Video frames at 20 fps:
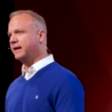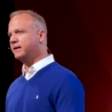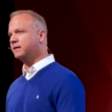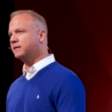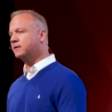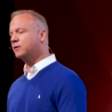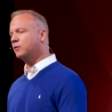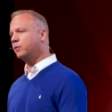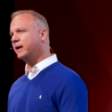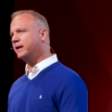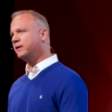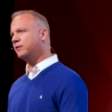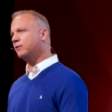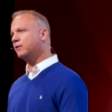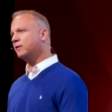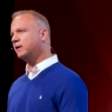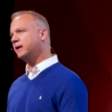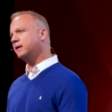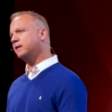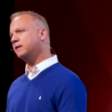And quite
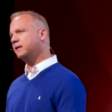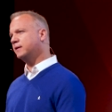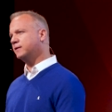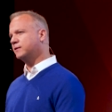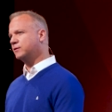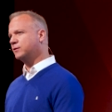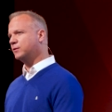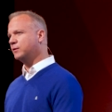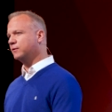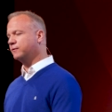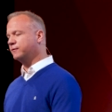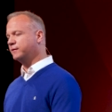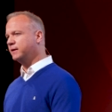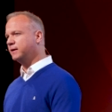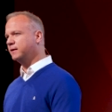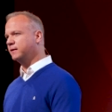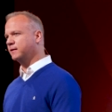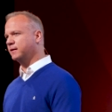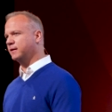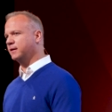early in the history of
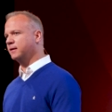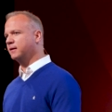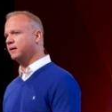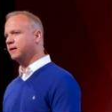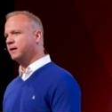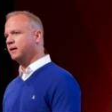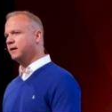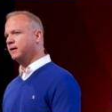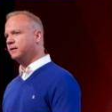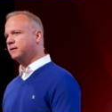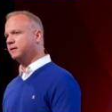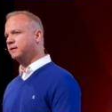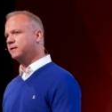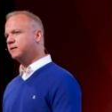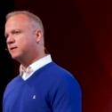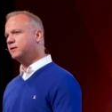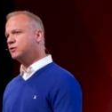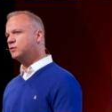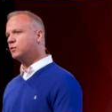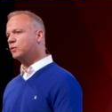Deezer, the
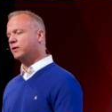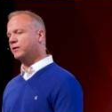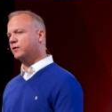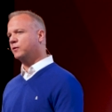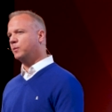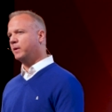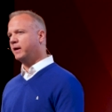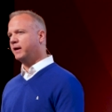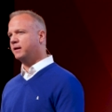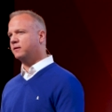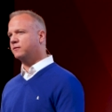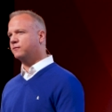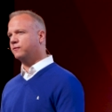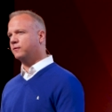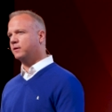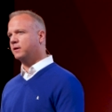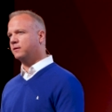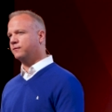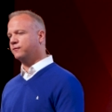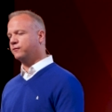decision was made
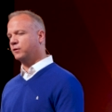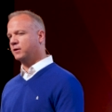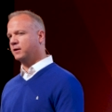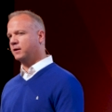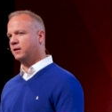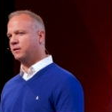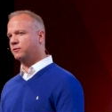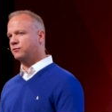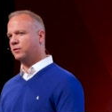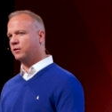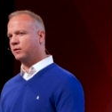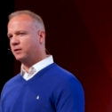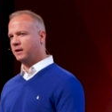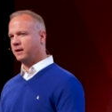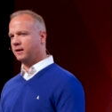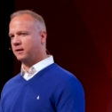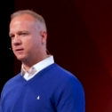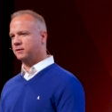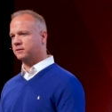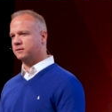for, uh, for the
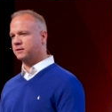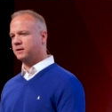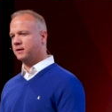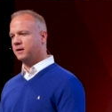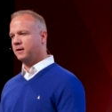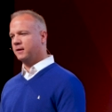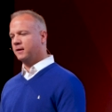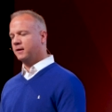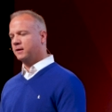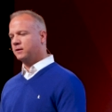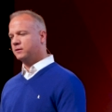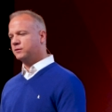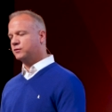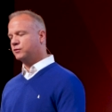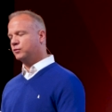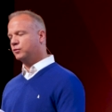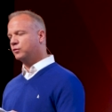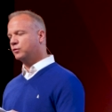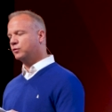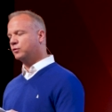rollout
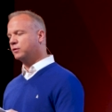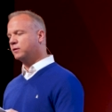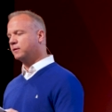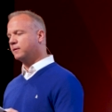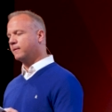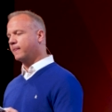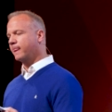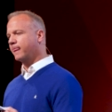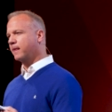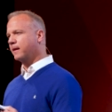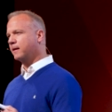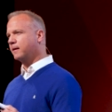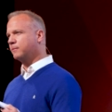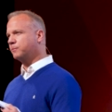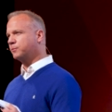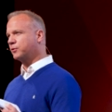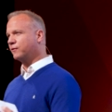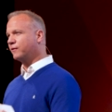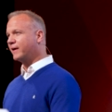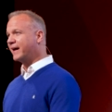to
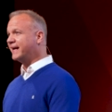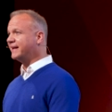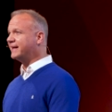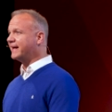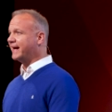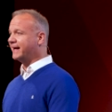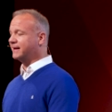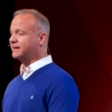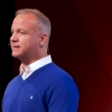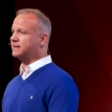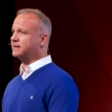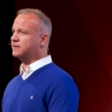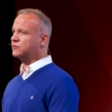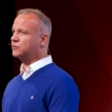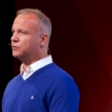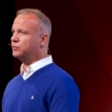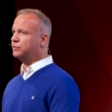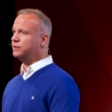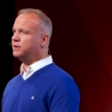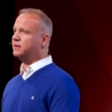provide access
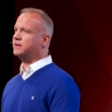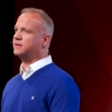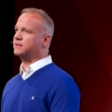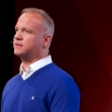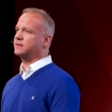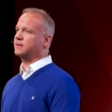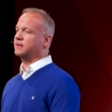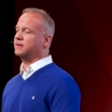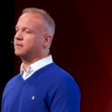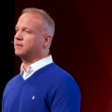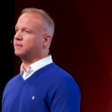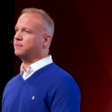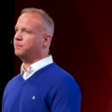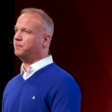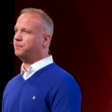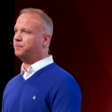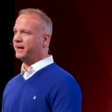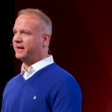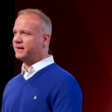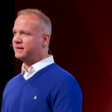to Deezer
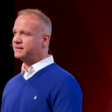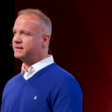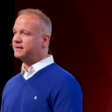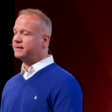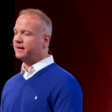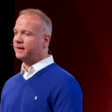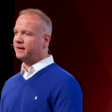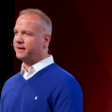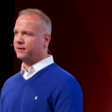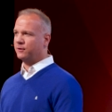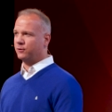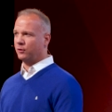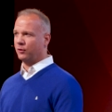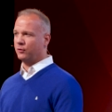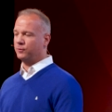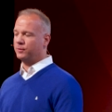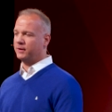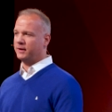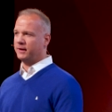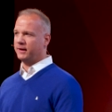basically
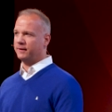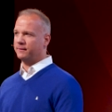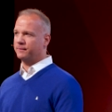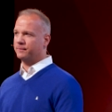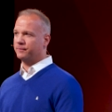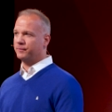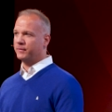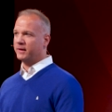globally.